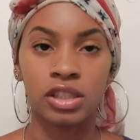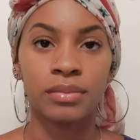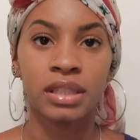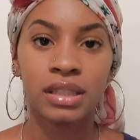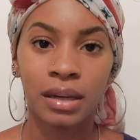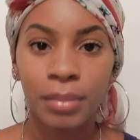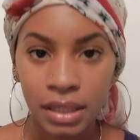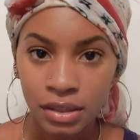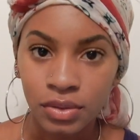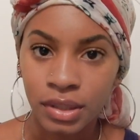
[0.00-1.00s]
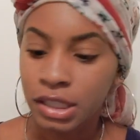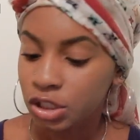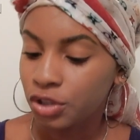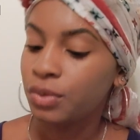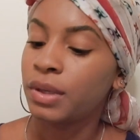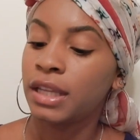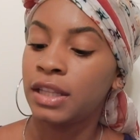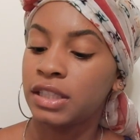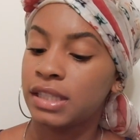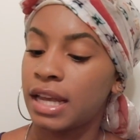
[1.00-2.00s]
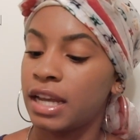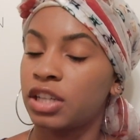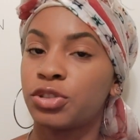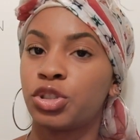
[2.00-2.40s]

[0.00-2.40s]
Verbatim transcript: So I'm just gonna put this on and show you what it looks like